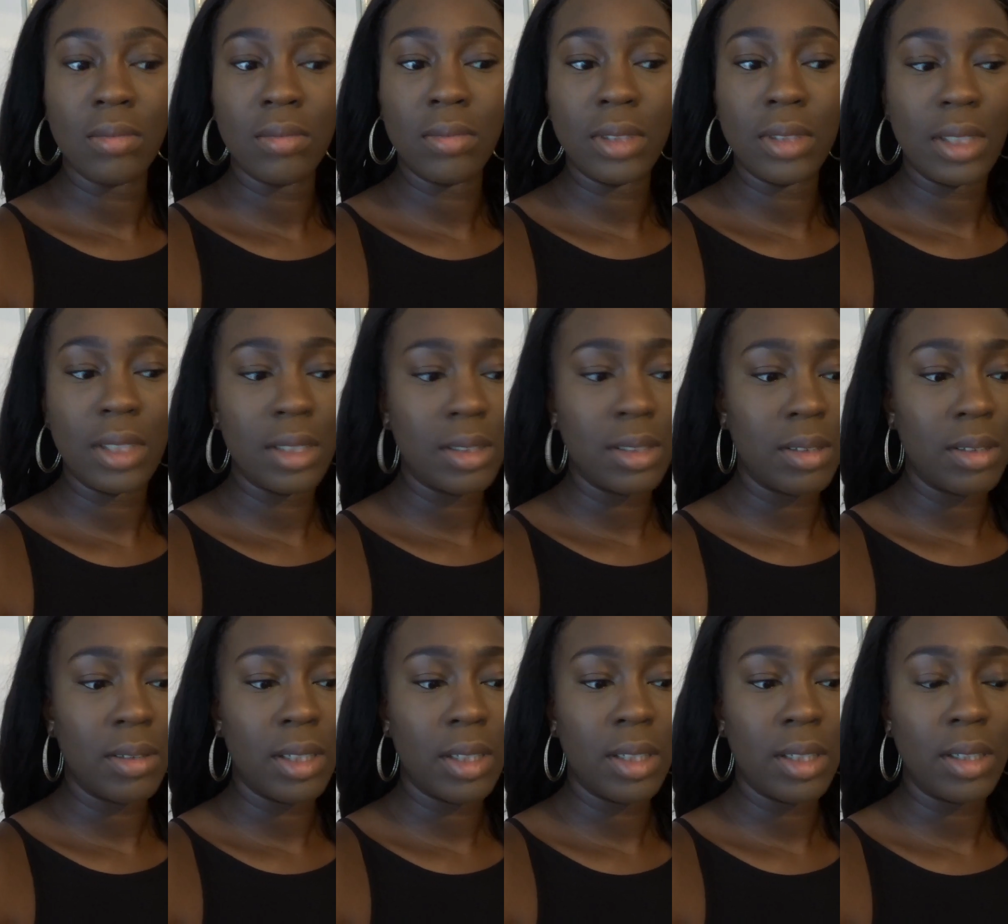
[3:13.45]
Is it
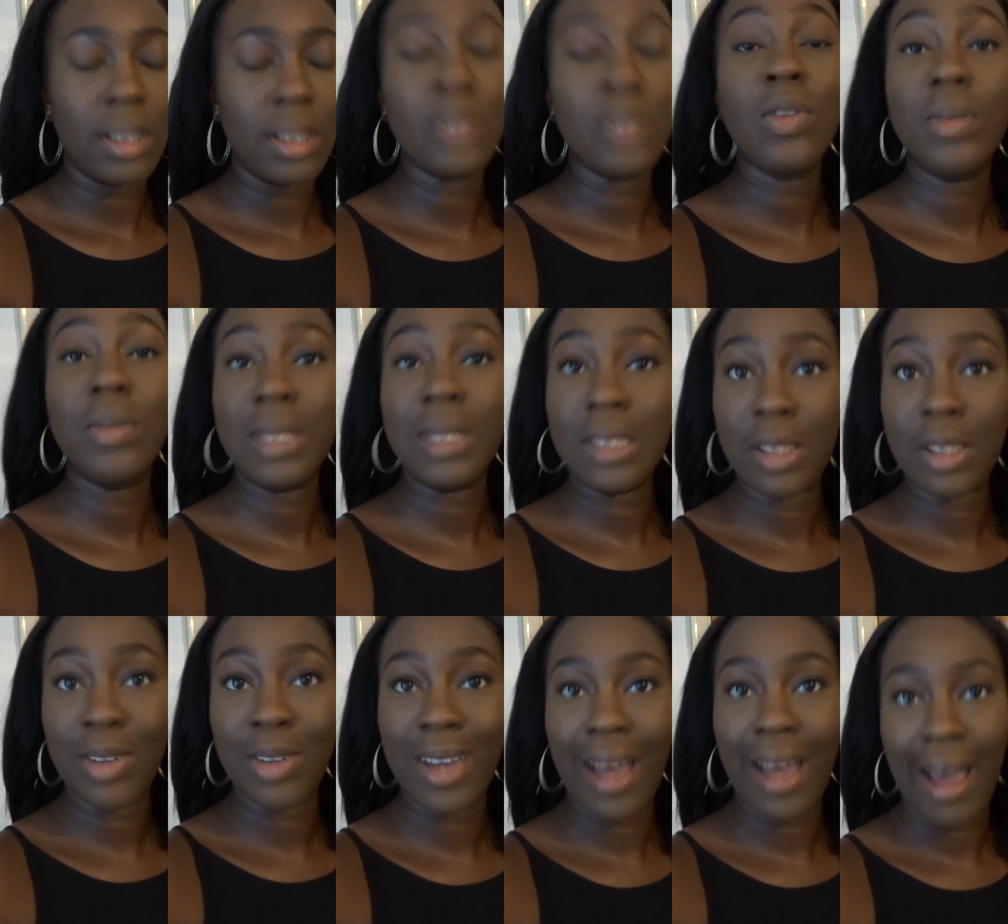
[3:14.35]
Asteria? It's from
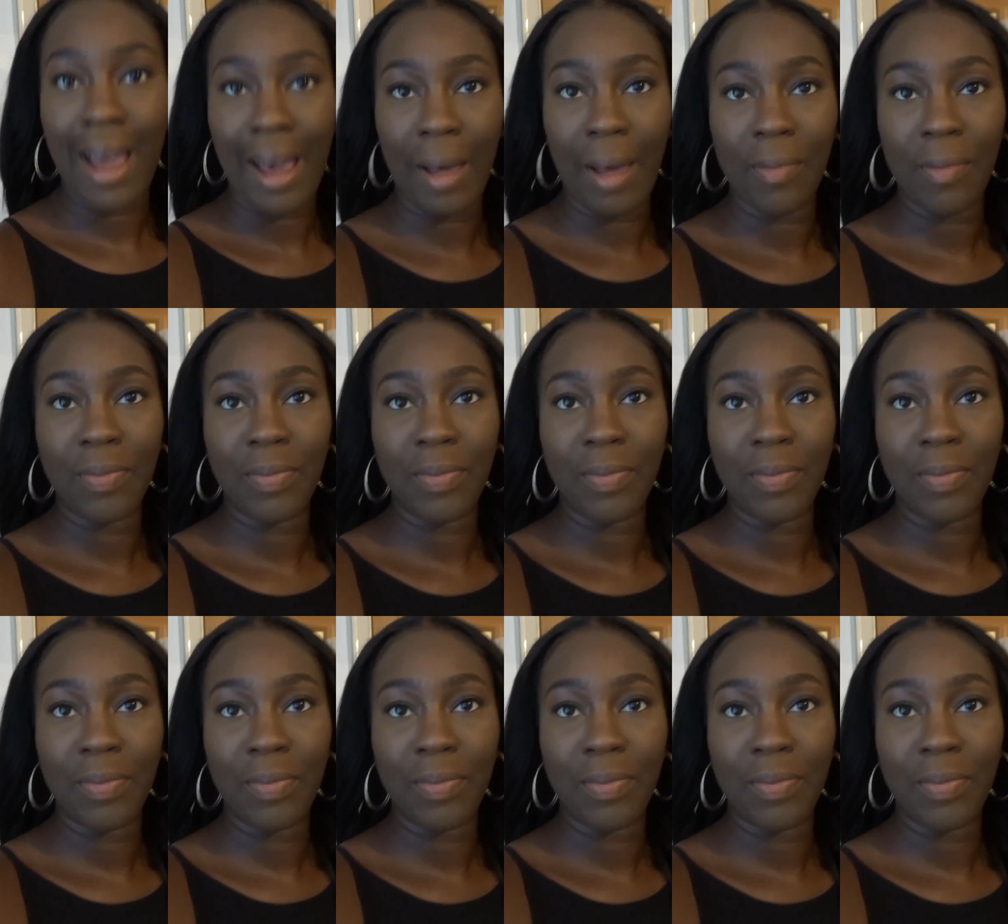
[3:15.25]
Asteria Hair.